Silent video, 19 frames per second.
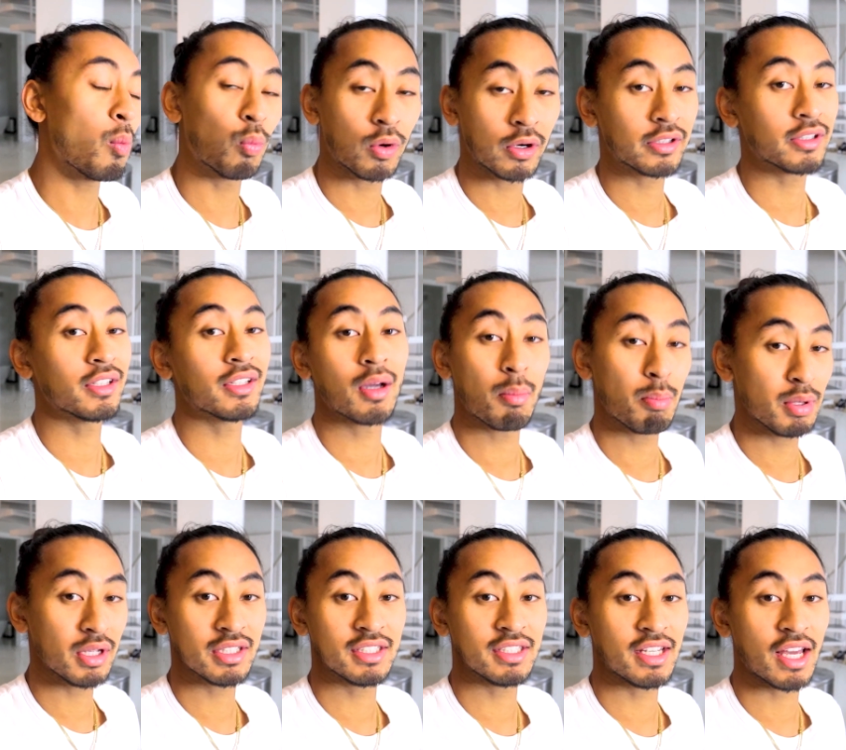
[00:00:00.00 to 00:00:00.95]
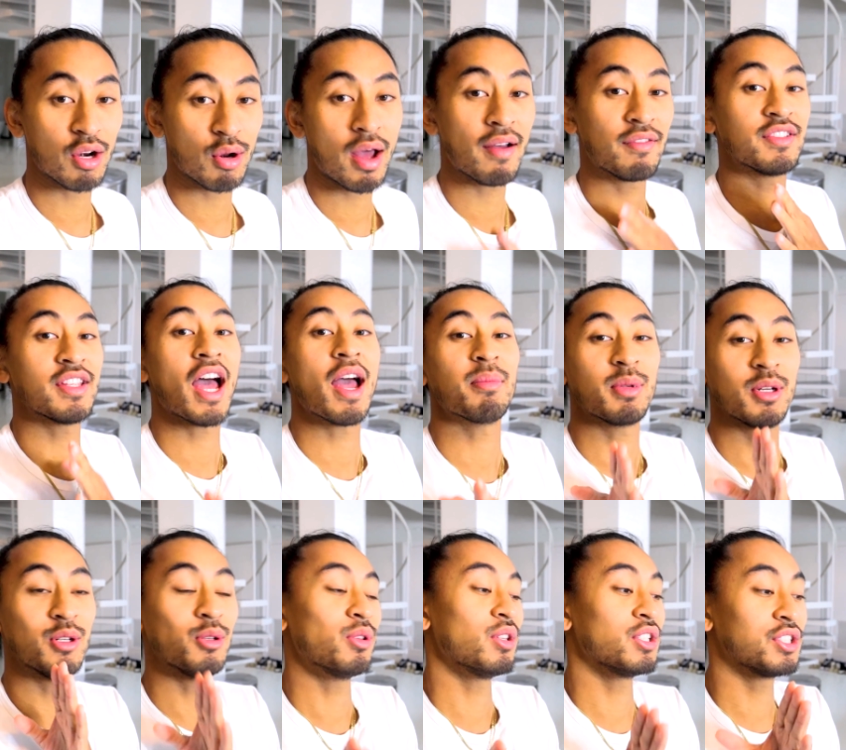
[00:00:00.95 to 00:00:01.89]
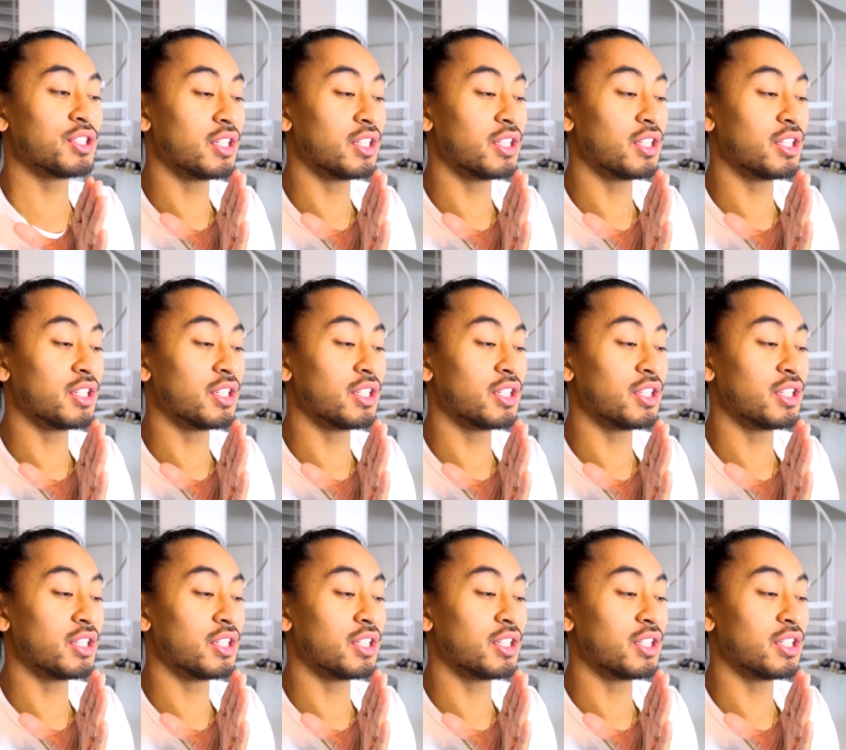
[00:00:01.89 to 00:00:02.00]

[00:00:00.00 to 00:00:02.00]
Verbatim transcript: I'm working, I'm busy, I don't have time to do this